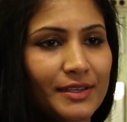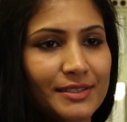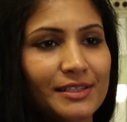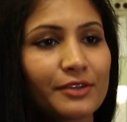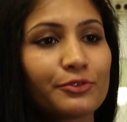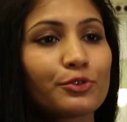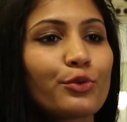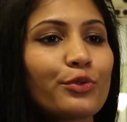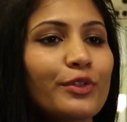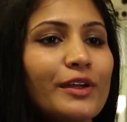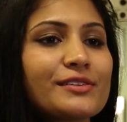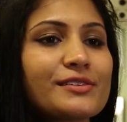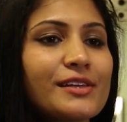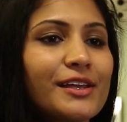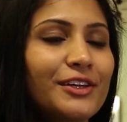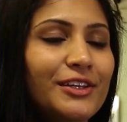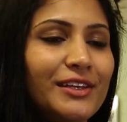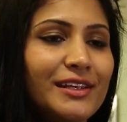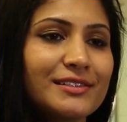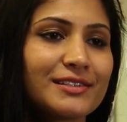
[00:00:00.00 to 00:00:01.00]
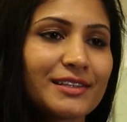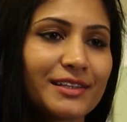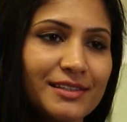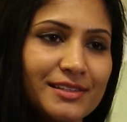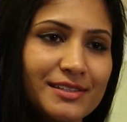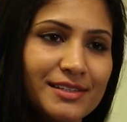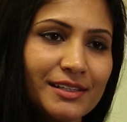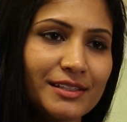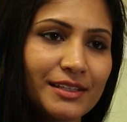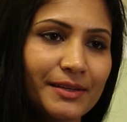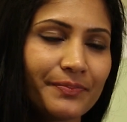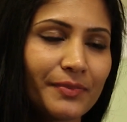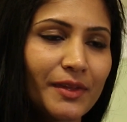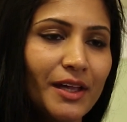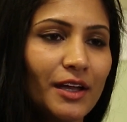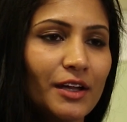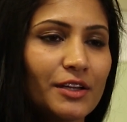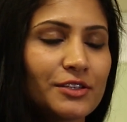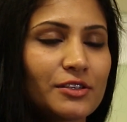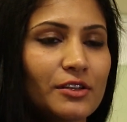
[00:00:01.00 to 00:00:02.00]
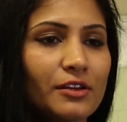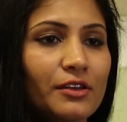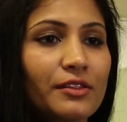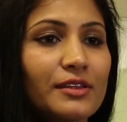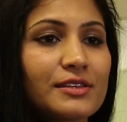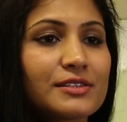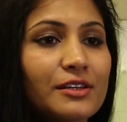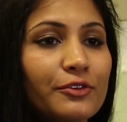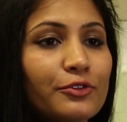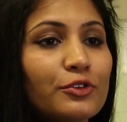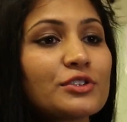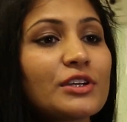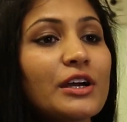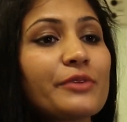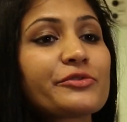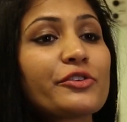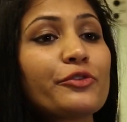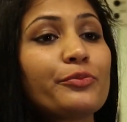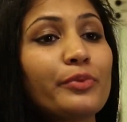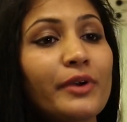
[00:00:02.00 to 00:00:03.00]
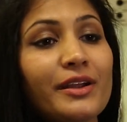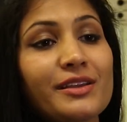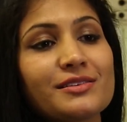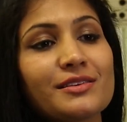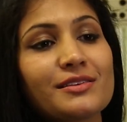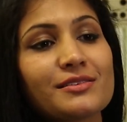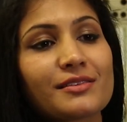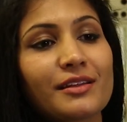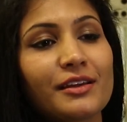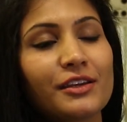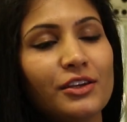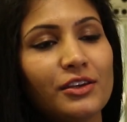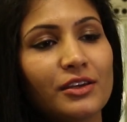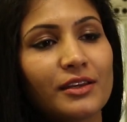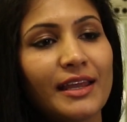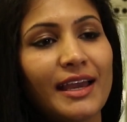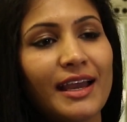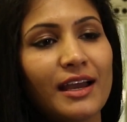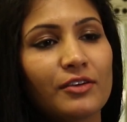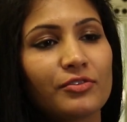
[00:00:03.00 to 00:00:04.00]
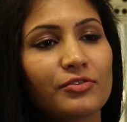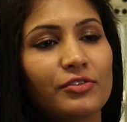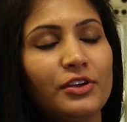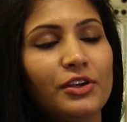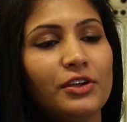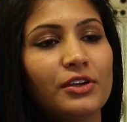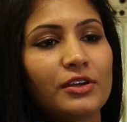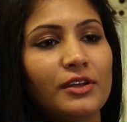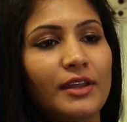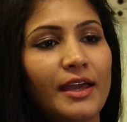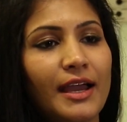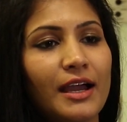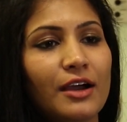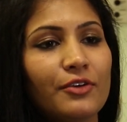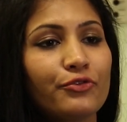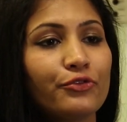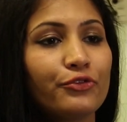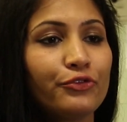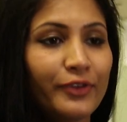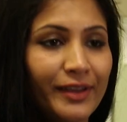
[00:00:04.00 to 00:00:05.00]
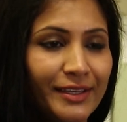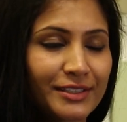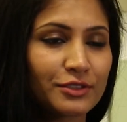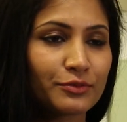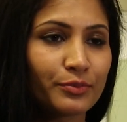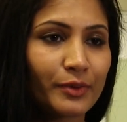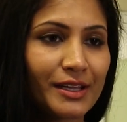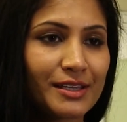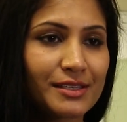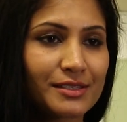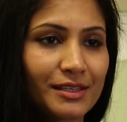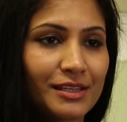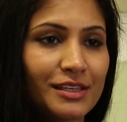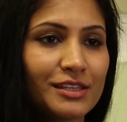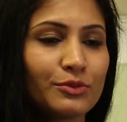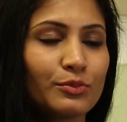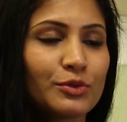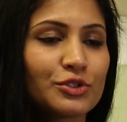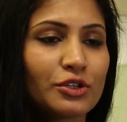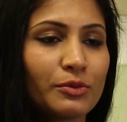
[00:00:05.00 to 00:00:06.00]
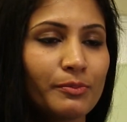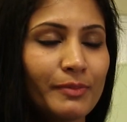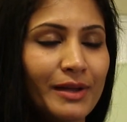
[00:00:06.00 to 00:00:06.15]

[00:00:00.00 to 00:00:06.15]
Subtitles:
there's several things that you need to consider. So there's several types of braces that you can have. You can have fixed braces, which are